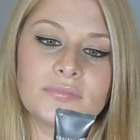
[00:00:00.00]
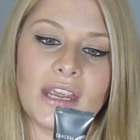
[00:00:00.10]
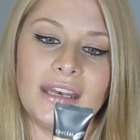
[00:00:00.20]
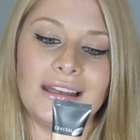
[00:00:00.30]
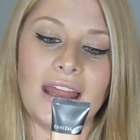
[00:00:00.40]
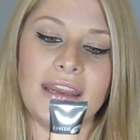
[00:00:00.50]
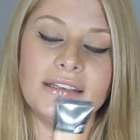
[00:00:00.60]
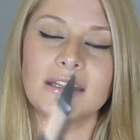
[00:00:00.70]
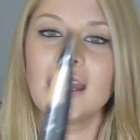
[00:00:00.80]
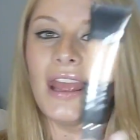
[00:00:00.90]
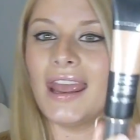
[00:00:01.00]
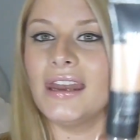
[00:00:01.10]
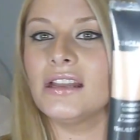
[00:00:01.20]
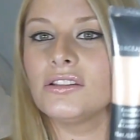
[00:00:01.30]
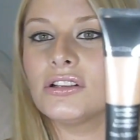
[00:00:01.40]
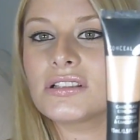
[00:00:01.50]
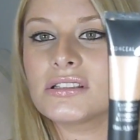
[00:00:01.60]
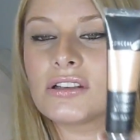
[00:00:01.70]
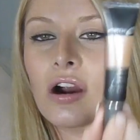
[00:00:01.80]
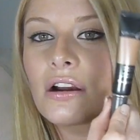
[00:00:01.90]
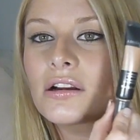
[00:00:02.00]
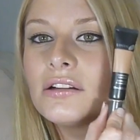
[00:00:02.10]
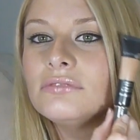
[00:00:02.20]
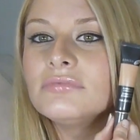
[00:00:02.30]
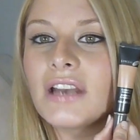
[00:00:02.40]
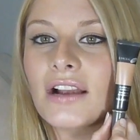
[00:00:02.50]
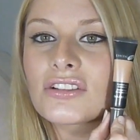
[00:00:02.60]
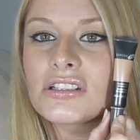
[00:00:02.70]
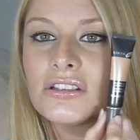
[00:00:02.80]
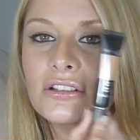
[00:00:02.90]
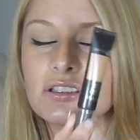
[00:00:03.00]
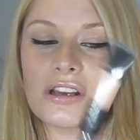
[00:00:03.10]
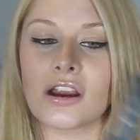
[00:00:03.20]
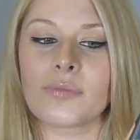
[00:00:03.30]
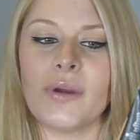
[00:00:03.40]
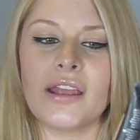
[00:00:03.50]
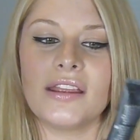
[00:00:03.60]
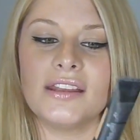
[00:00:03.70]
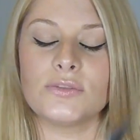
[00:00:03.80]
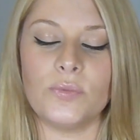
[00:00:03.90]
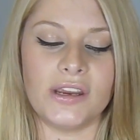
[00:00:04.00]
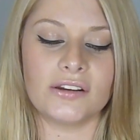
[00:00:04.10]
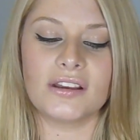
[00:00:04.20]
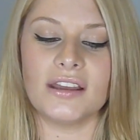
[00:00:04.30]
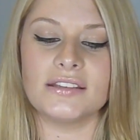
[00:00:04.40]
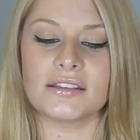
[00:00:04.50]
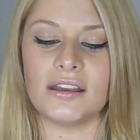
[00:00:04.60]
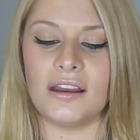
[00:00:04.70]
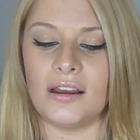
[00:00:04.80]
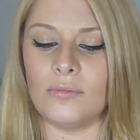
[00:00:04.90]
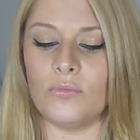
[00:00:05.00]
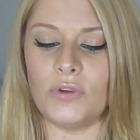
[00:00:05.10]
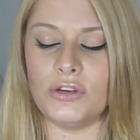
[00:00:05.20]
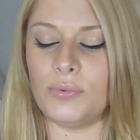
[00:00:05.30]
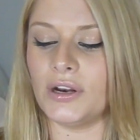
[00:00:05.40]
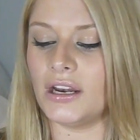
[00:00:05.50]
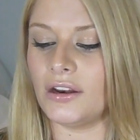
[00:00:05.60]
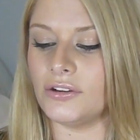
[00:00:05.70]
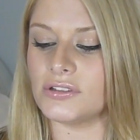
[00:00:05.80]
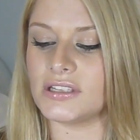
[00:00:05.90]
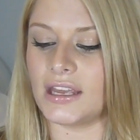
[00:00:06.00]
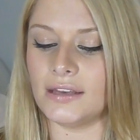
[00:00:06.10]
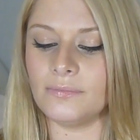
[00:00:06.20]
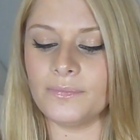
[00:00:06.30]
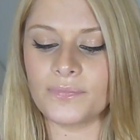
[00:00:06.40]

in light. And it looks dark. It actually looks dark, but it's weird because um, when you put it on your skin,